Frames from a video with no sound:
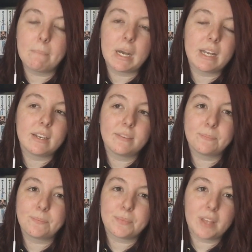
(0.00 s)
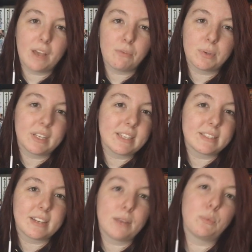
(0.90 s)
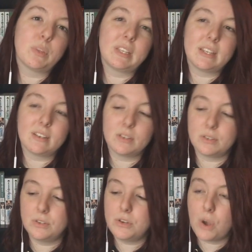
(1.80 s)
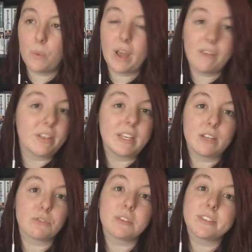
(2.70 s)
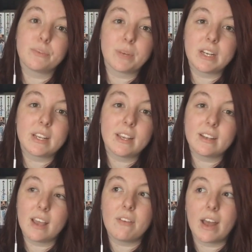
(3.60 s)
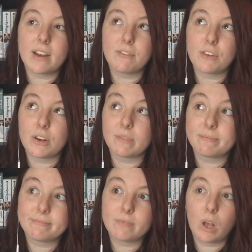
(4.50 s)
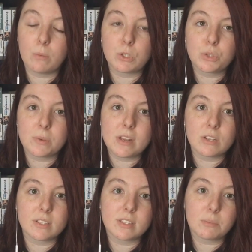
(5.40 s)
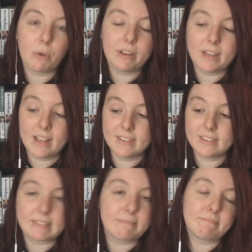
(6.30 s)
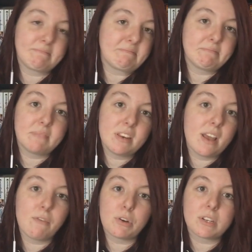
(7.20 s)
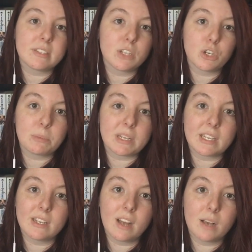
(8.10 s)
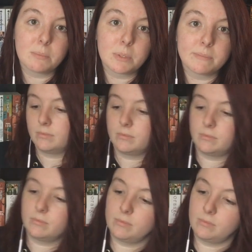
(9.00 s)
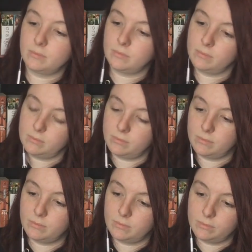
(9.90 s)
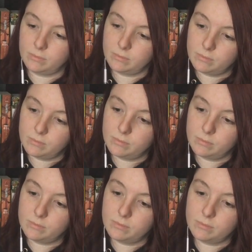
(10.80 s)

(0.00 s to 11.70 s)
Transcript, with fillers: but I've realized that I really don't have any interest in reading it. I've had it for almost three years at this point and never considered picking it up. The second book that I got in that purchase was